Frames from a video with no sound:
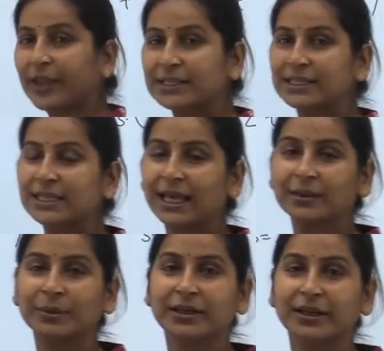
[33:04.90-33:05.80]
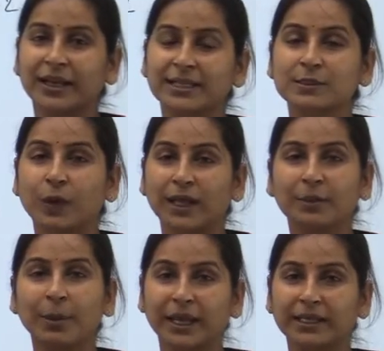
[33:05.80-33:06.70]
t can be written as 1
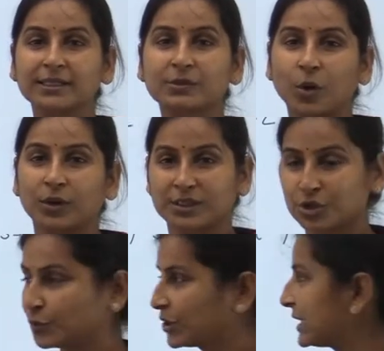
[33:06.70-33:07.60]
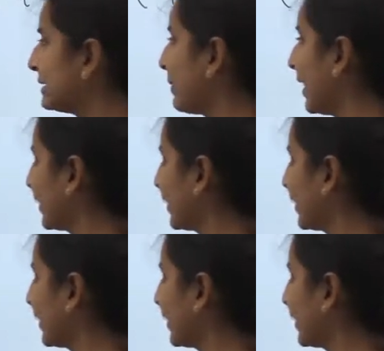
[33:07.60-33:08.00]
minus cos 2t by